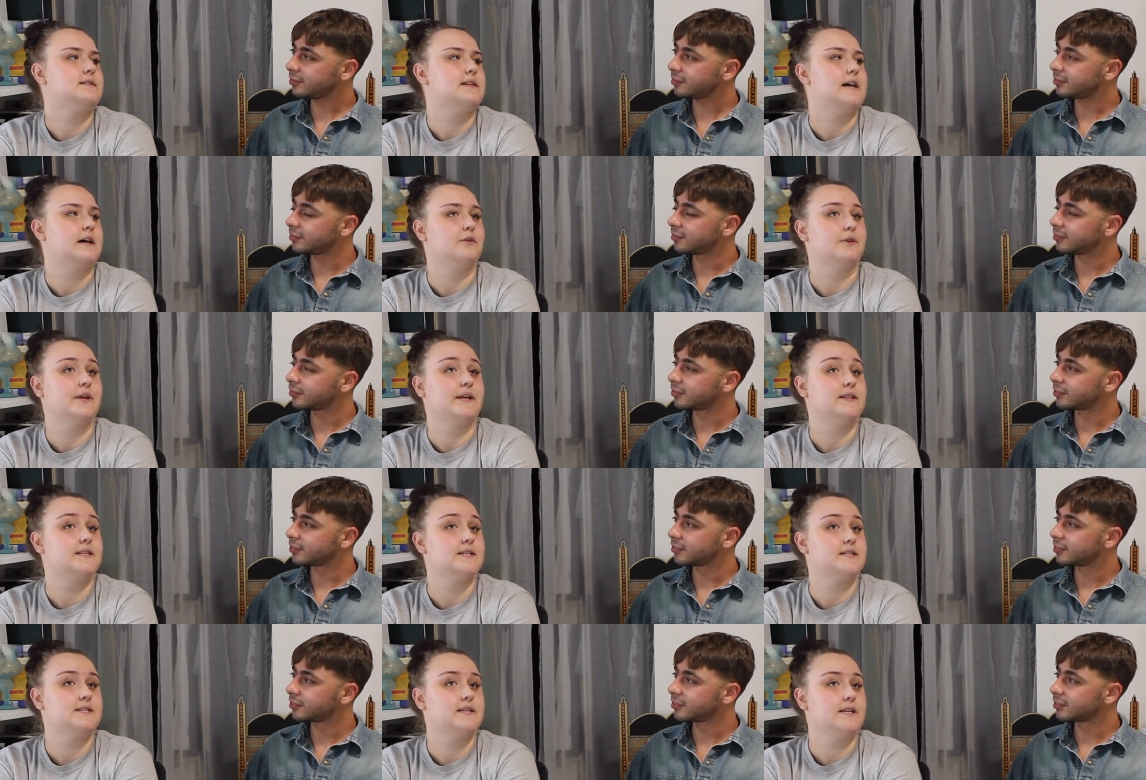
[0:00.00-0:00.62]
Speaker 1: the town,
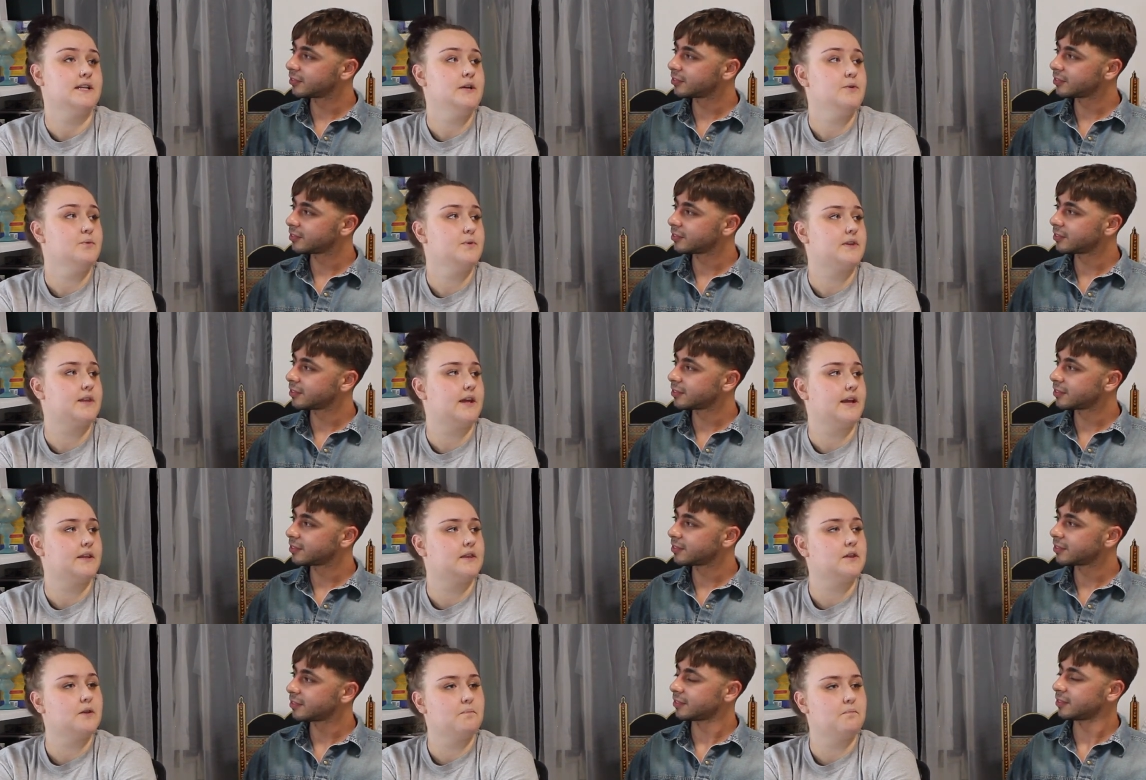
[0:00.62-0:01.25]
like the city with
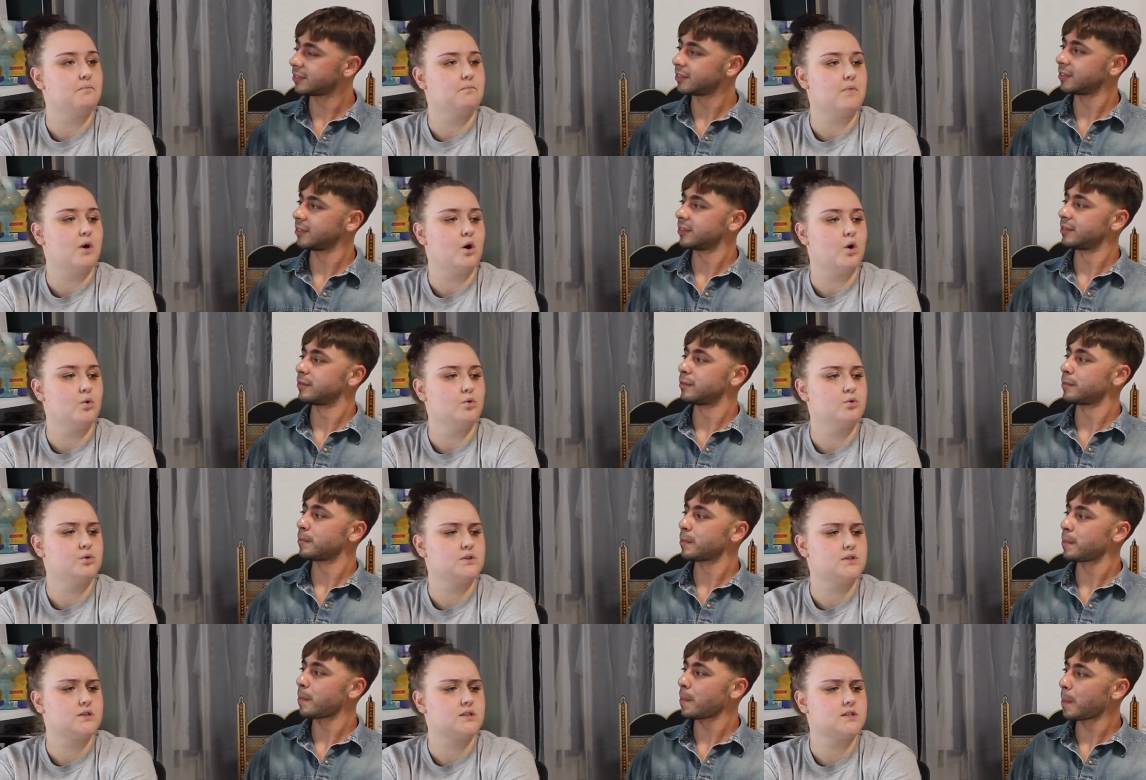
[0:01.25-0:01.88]
like the
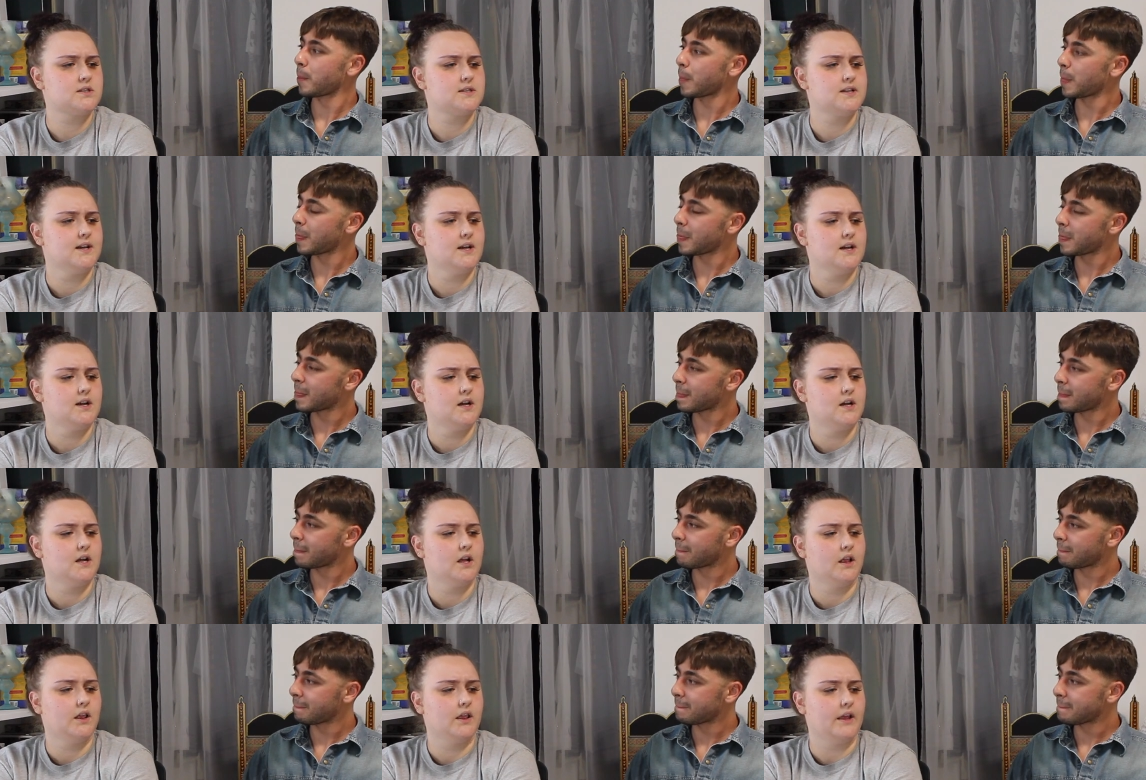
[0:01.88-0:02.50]
most
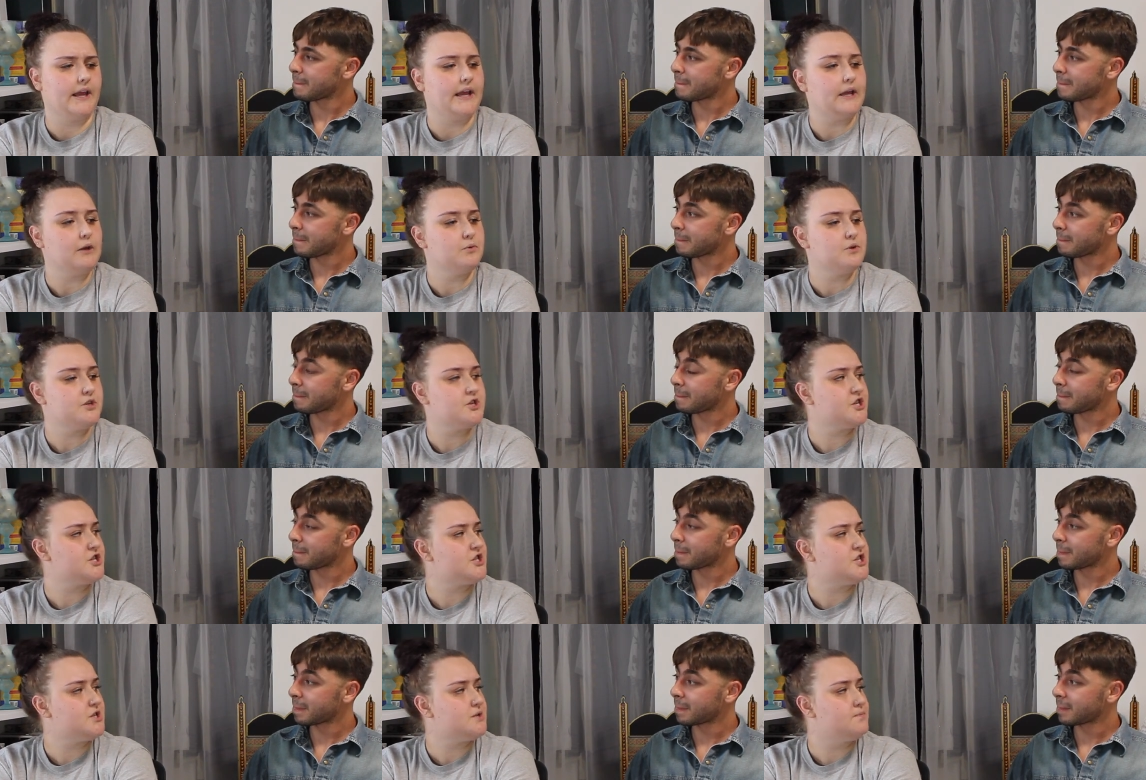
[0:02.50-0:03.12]

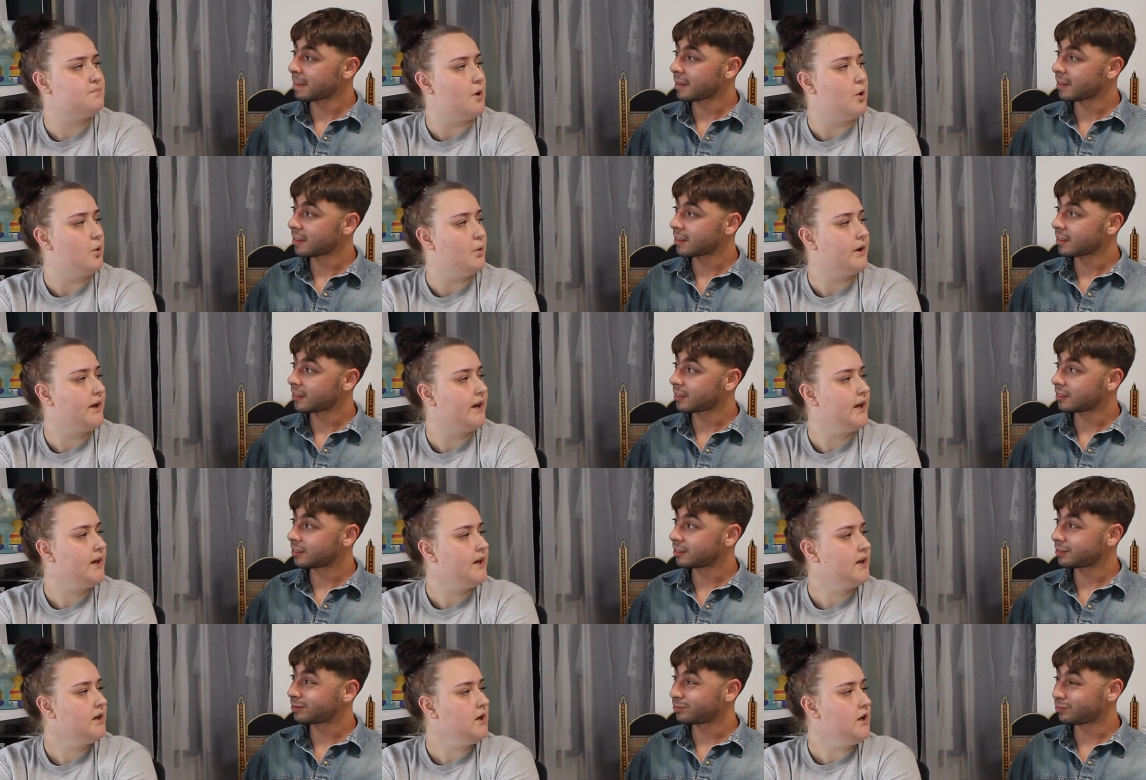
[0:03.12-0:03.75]
languages
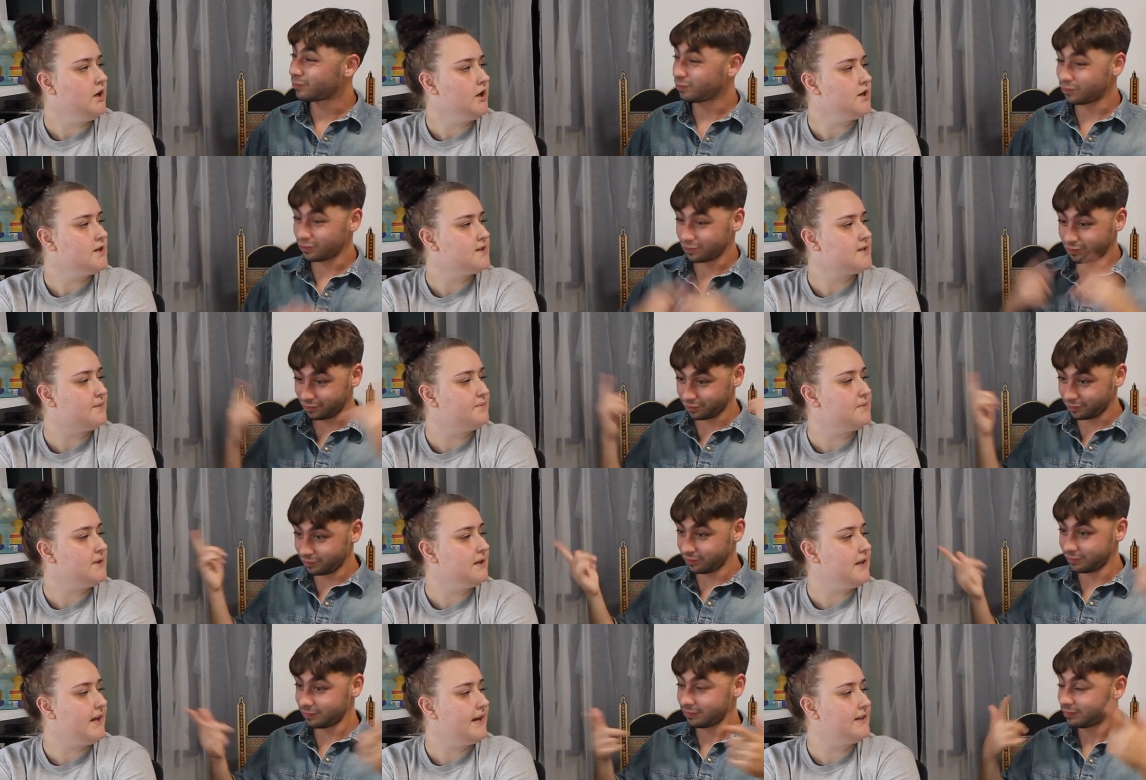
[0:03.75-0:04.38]
spoken or
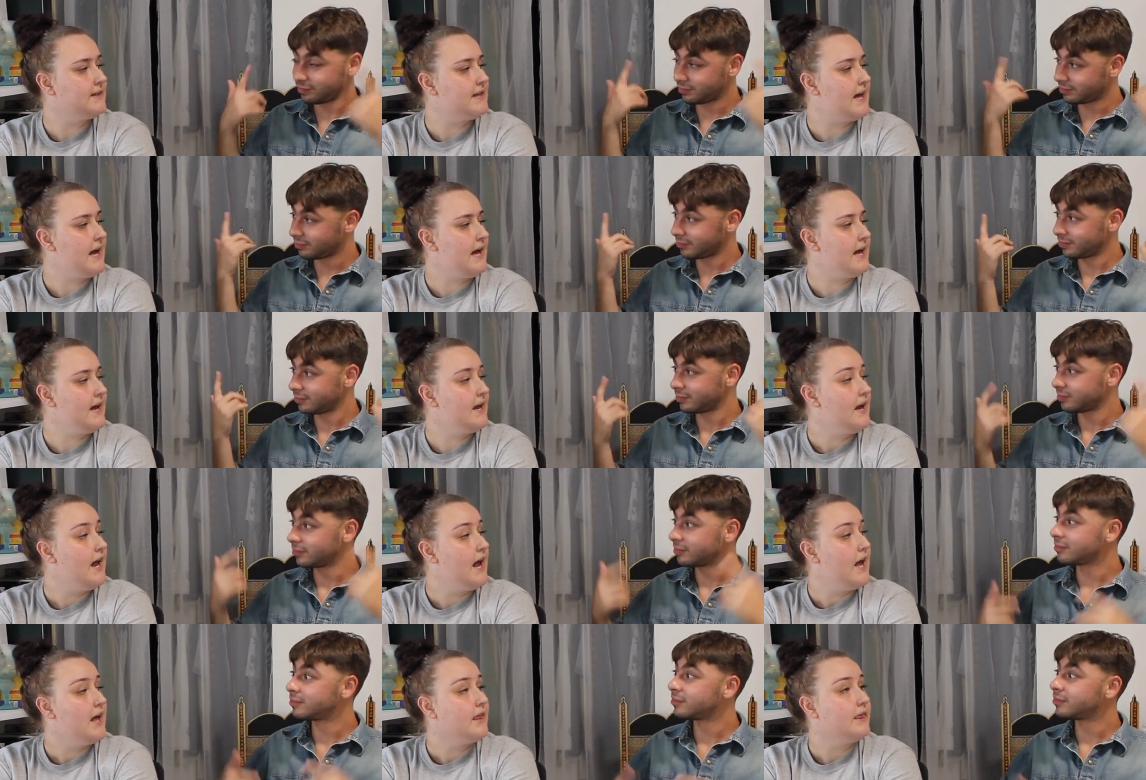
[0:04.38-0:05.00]
something like that.